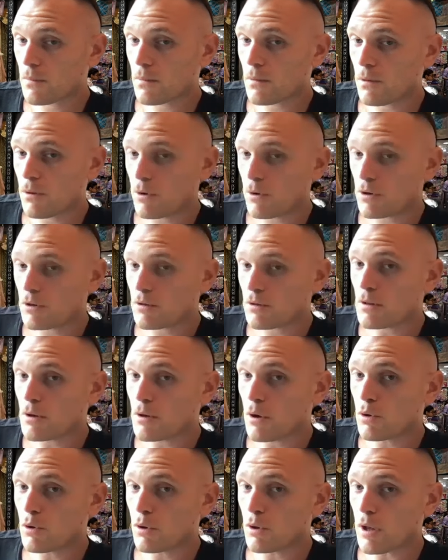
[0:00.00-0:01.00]
learning the
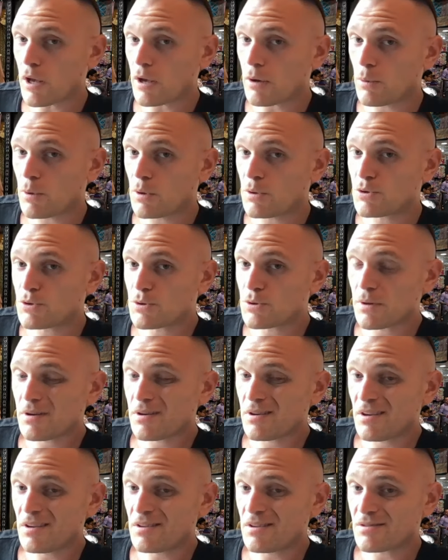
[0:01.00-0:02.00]
local language
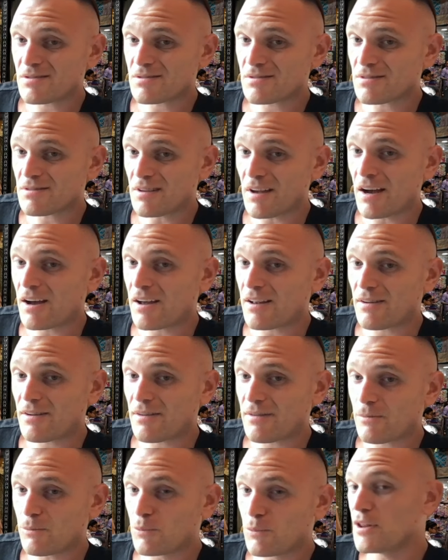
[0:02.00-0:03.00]
is not
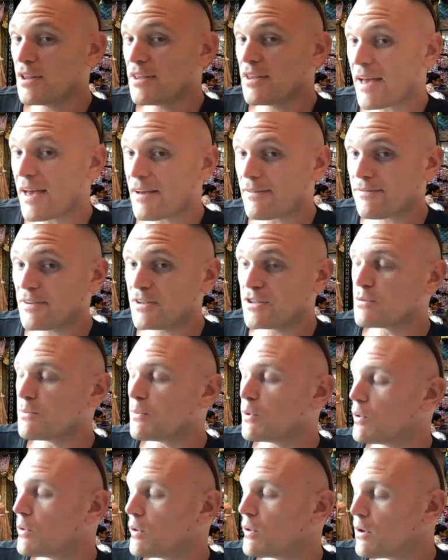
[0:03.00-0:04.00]
really that
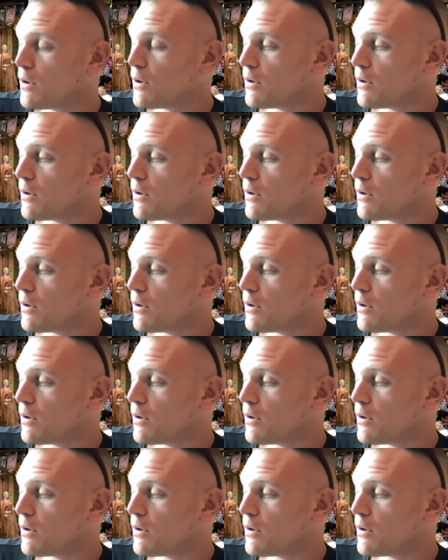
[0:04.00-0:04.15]
feasible